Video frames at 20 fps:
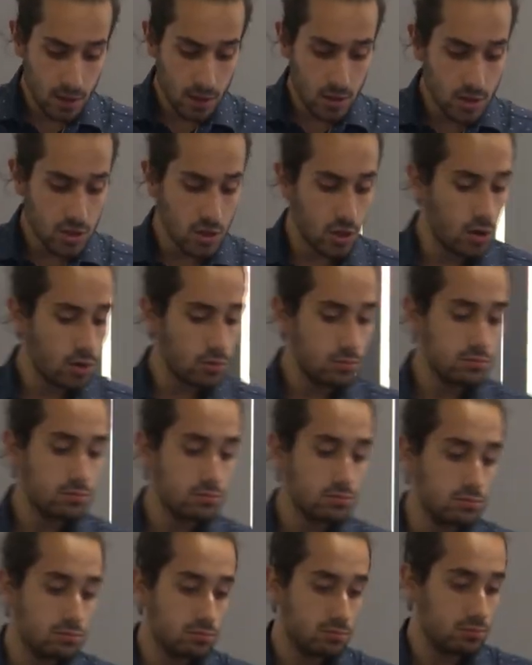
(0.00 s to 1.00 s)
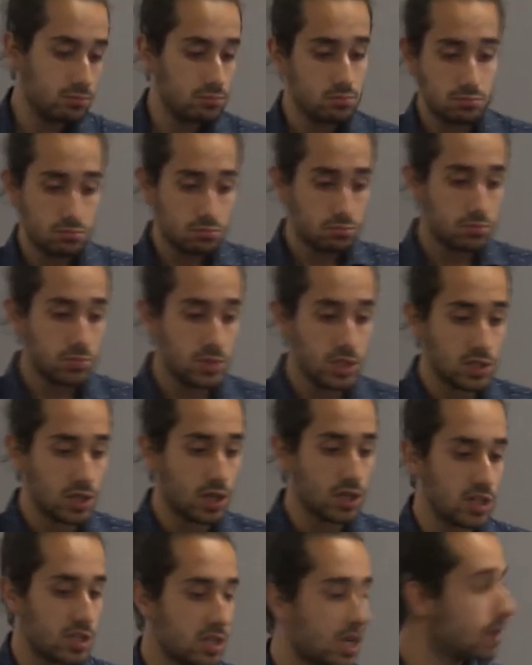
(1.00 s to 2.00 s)
So these are
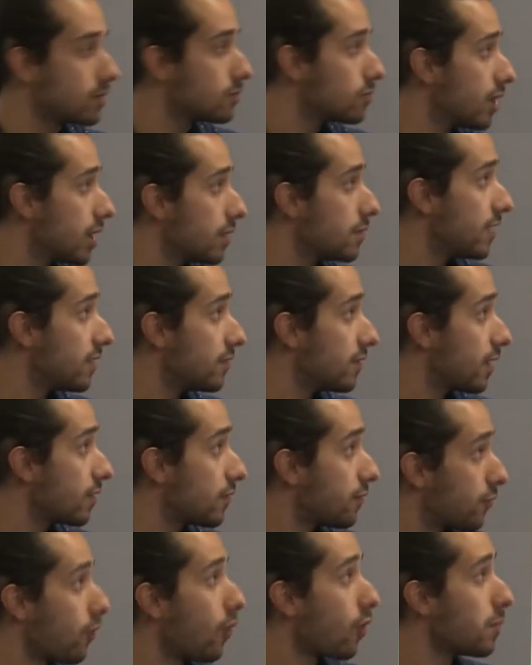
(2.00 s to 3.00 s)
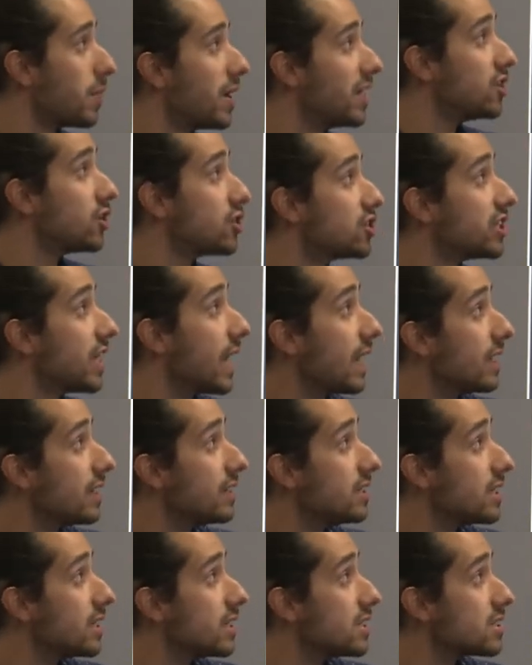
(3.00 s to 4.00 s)
just like what I believe like four major
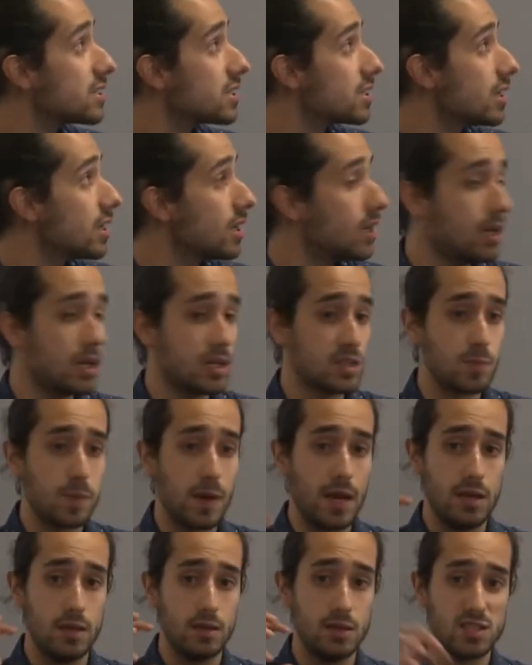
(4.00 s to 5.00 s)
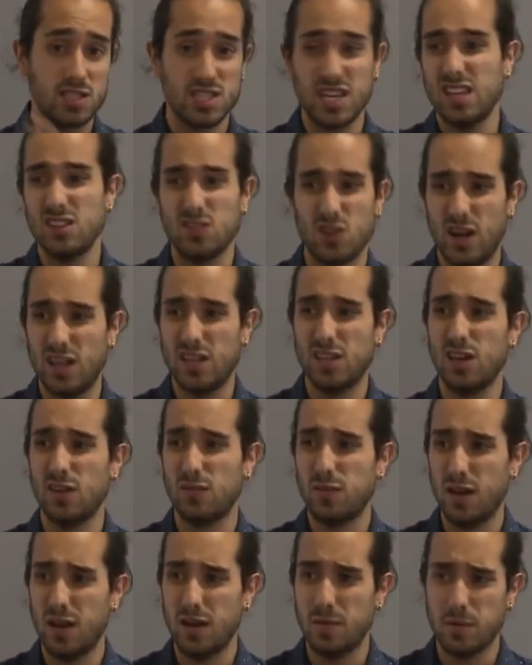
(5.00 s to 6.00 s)
challenges in explaining the central idea of
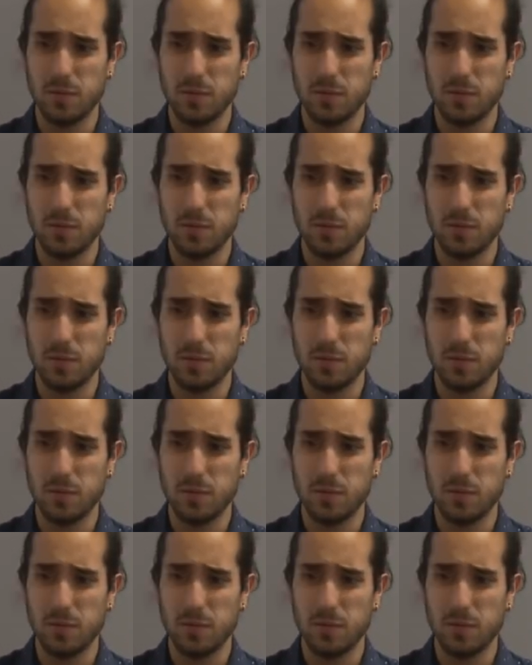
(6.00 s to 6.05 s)
the labor